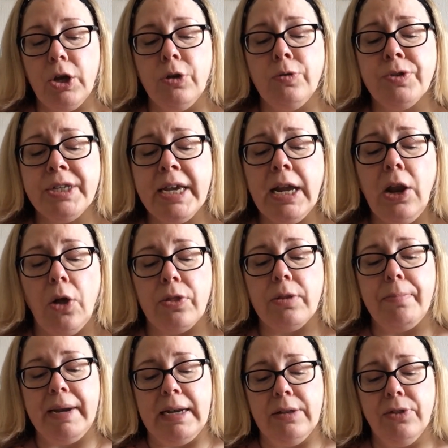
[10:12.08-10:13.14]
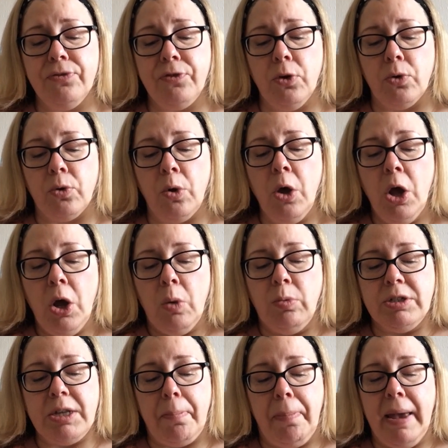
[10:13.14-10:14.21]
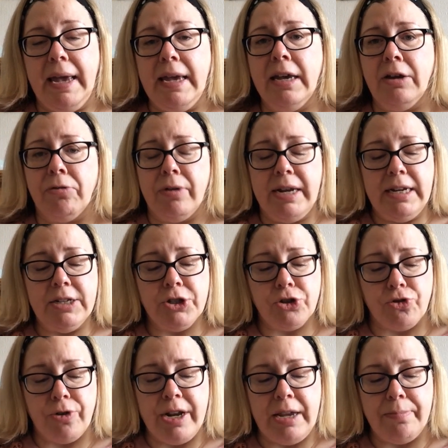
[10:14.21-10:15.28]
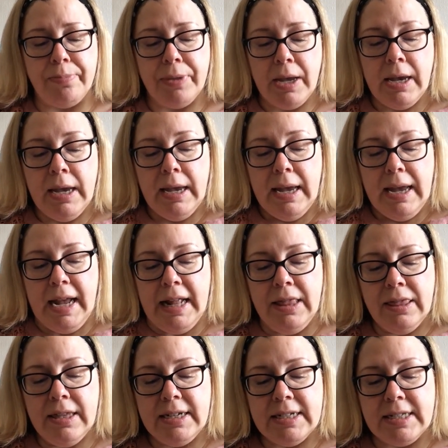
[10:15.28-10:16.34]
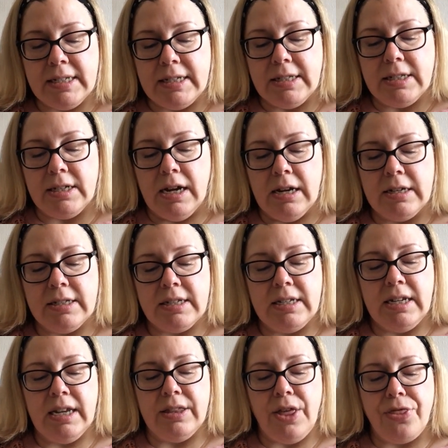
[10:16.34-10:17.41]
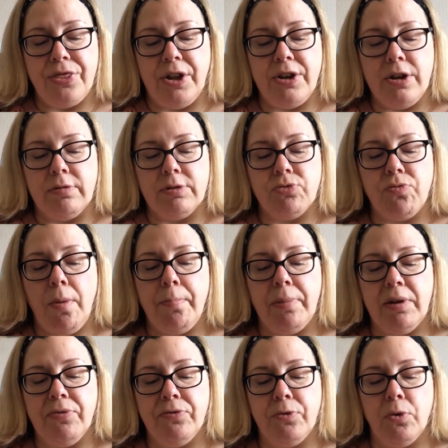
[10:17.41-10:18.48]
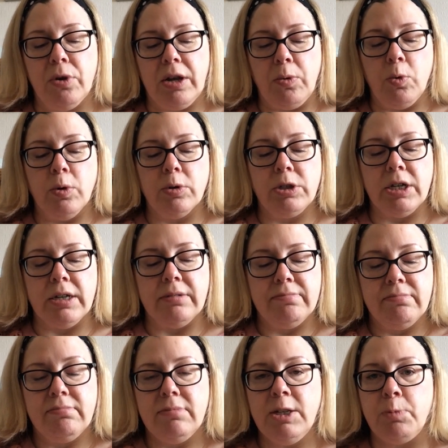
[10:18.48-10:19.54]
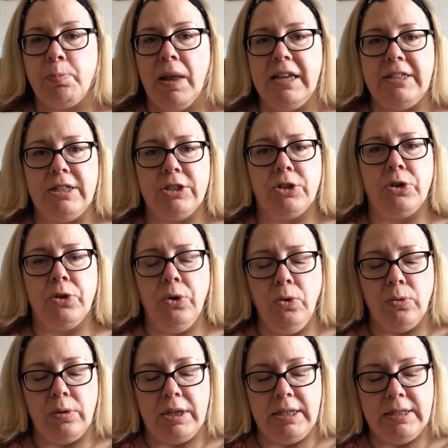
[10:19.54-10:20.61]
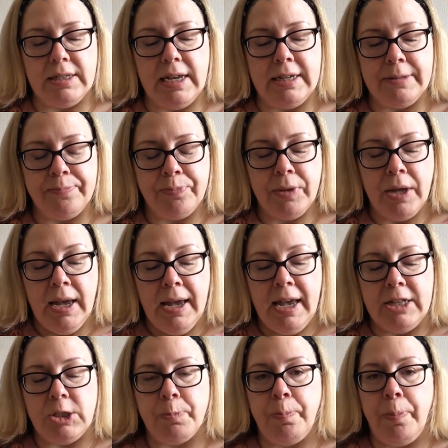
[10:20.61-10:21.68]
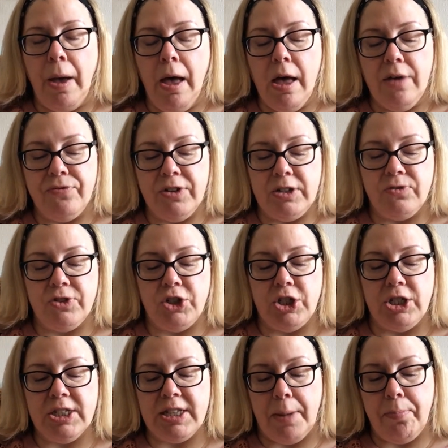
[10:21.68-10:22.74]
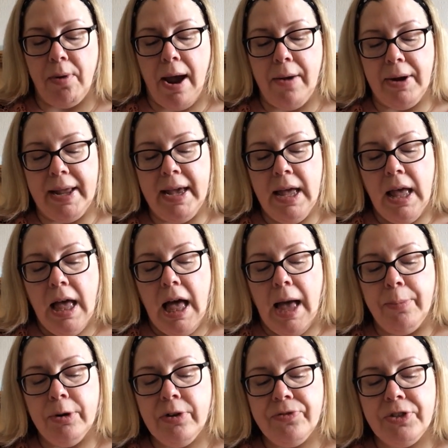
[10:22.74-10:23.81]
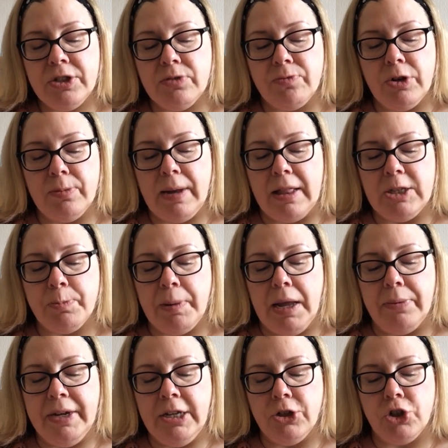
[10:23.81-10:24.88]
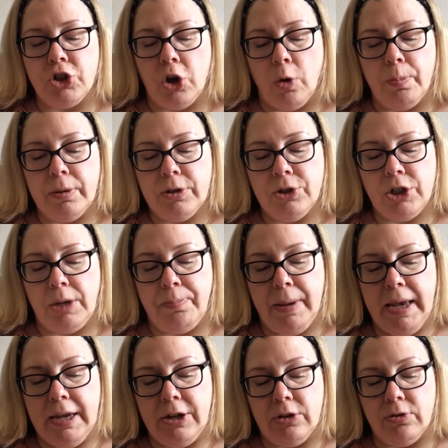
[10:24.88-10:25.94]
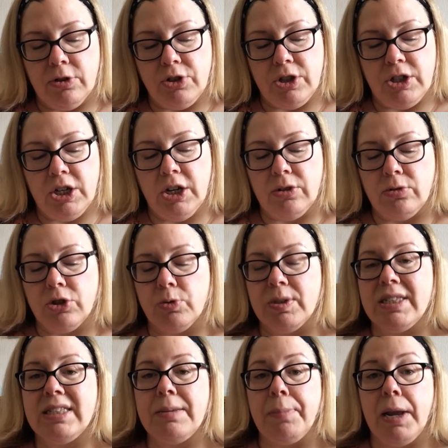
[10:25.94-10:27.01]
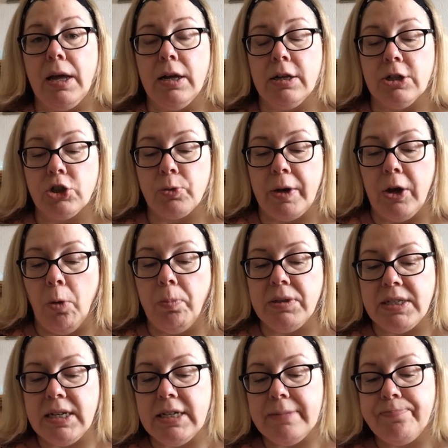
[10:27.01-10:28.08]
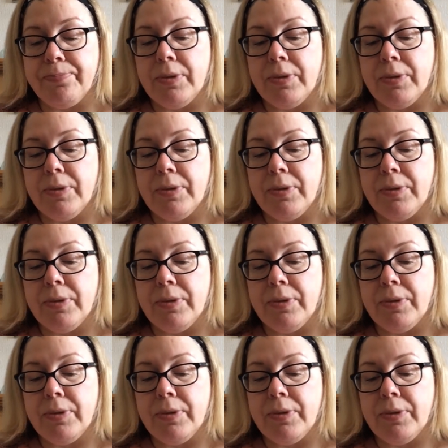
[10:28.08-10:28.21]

Oozing along the middle of the floor was a pea green stream. In the distance, Darkus could hear the thunderous rumble of falling water. This place is cool, he said. It's perfect, Virginia said proudly. I wonder if there's a room like this below each shop. She peered across the tunnel to a similar archway opposite.